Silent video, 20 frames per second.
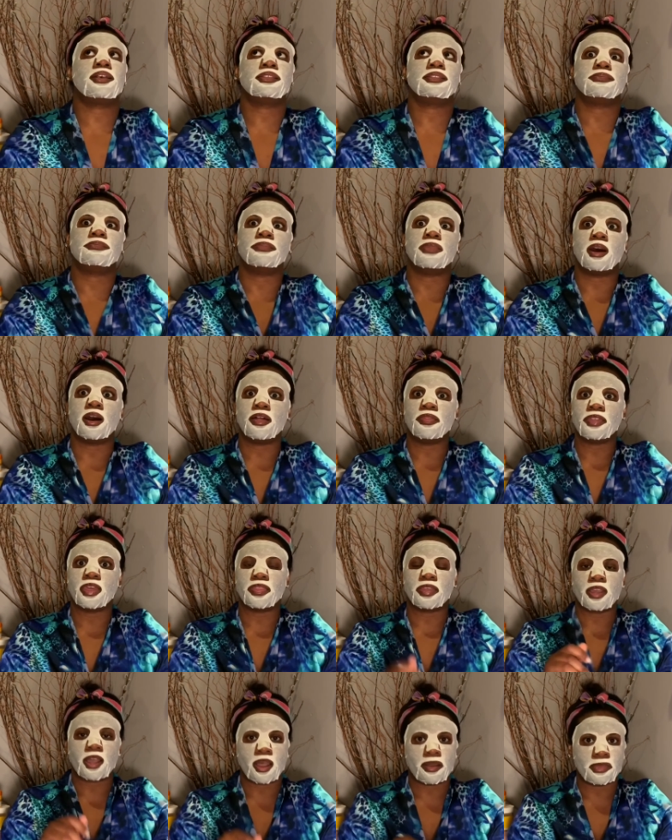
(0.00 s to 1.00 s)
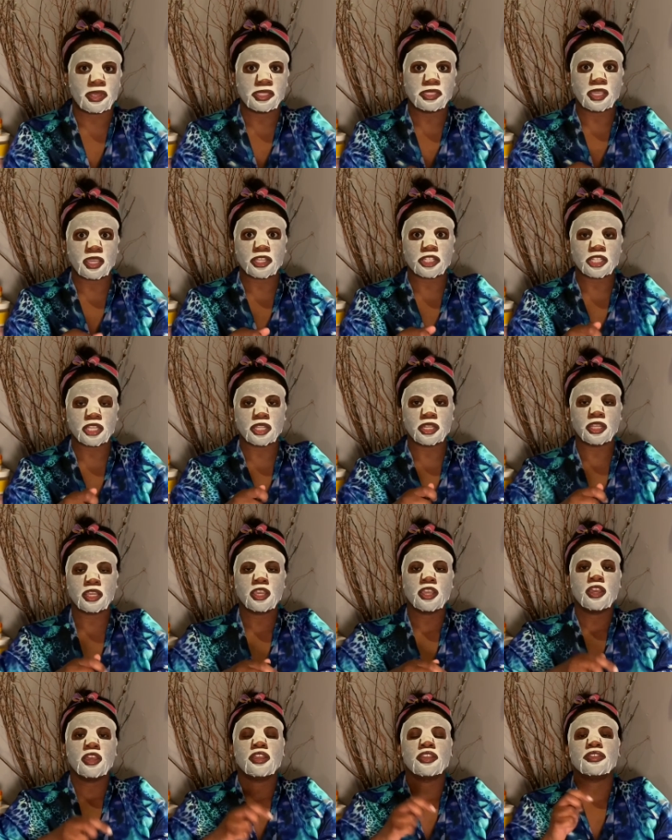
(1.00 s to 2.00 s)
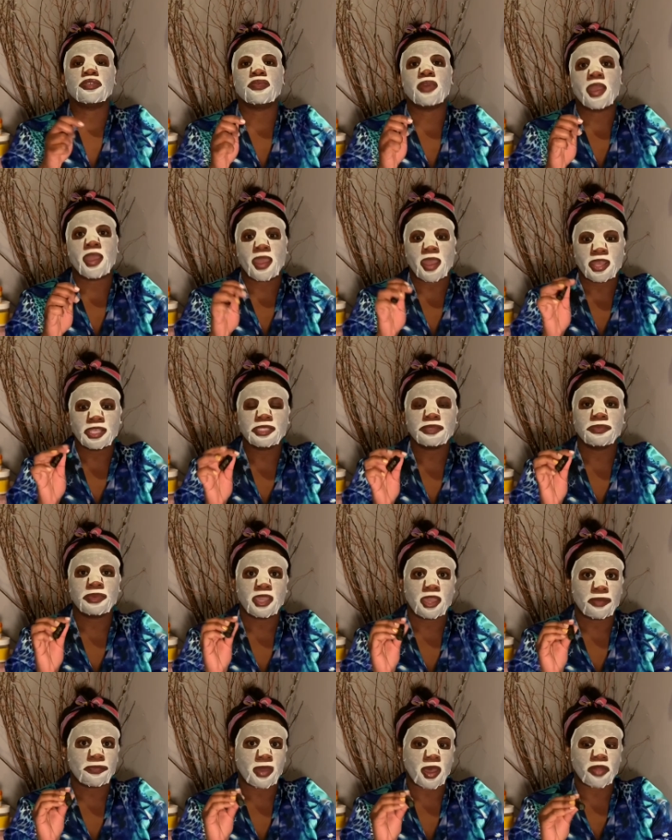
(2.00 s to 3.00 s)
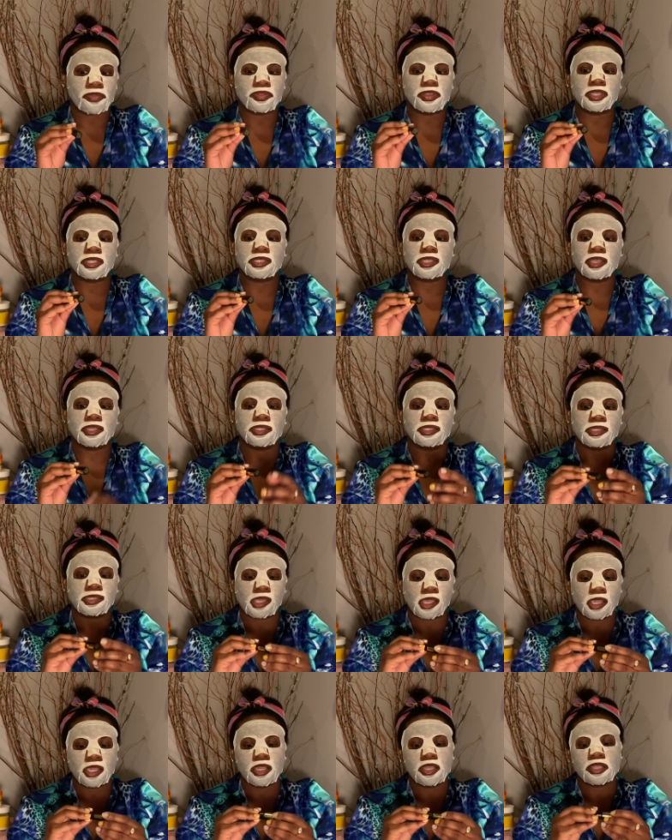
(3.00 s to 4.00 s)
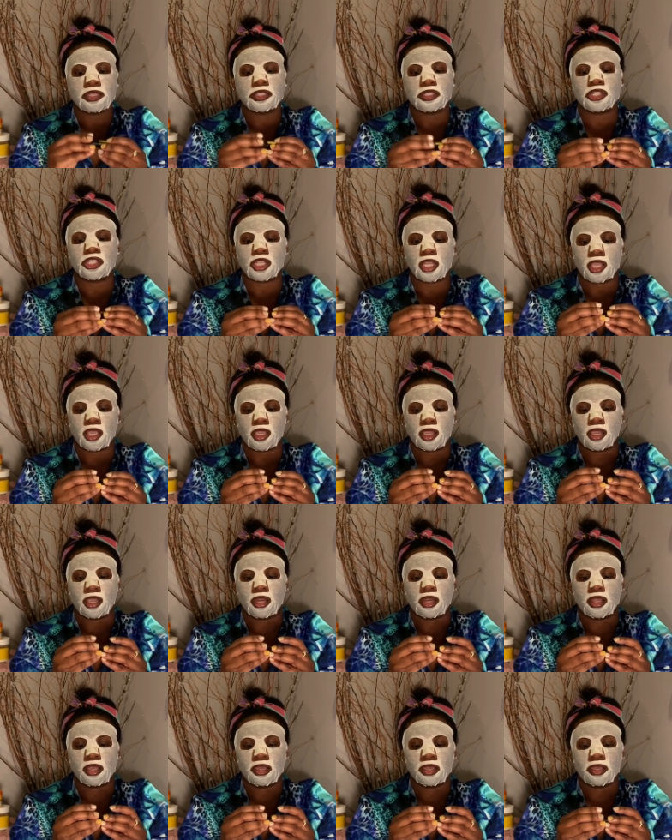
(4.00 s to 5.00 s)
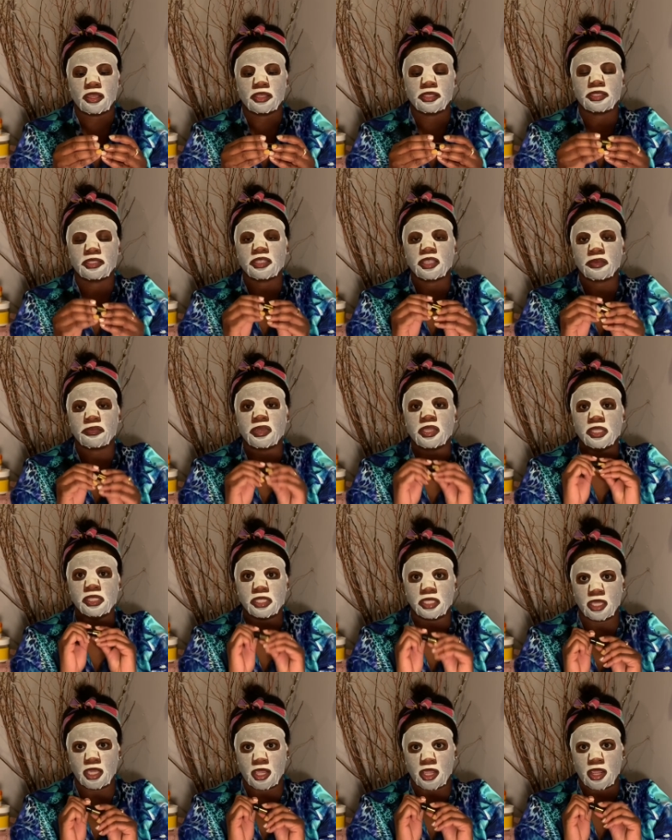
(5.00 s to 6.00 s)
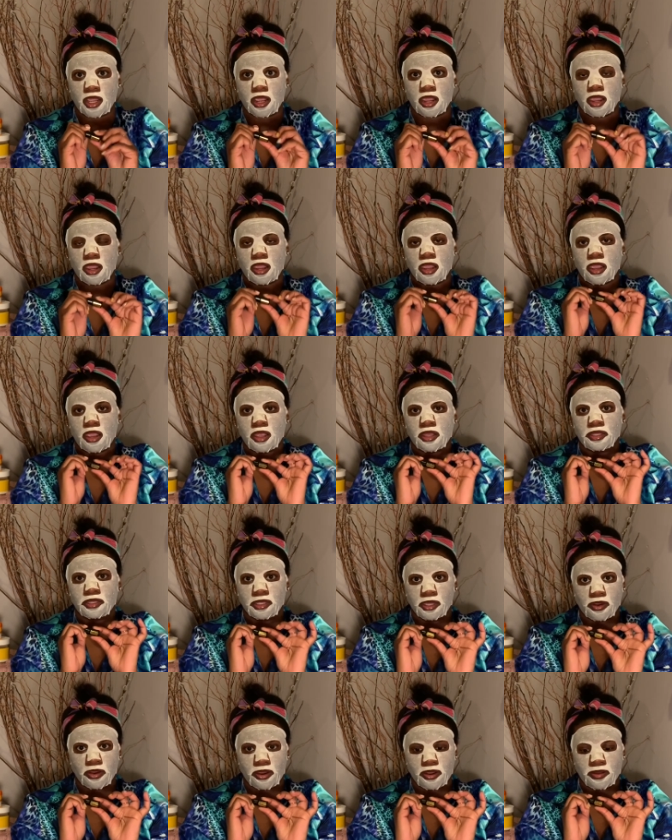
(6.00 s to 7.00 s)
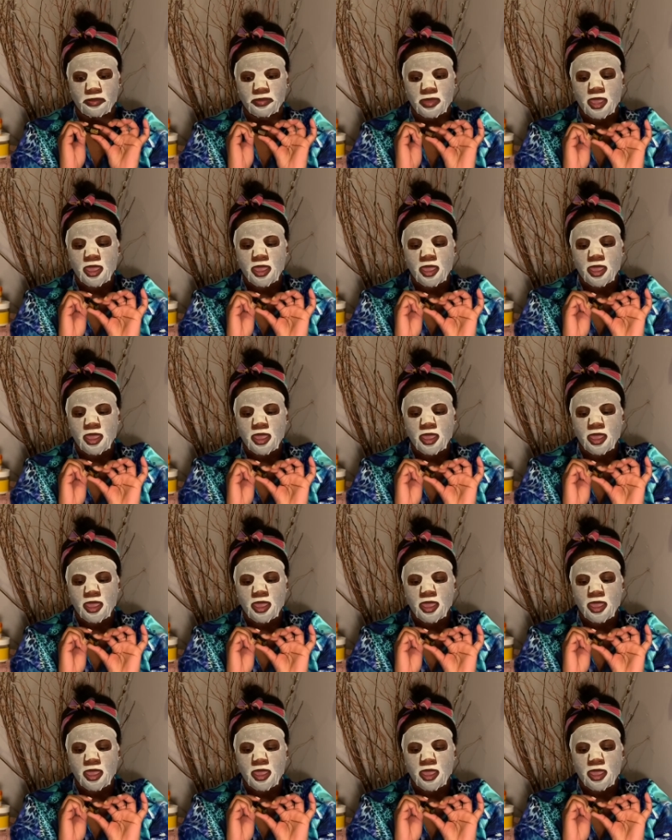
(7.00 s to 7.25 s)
month in the comment section, you asked me about this St. Jane CBD serum.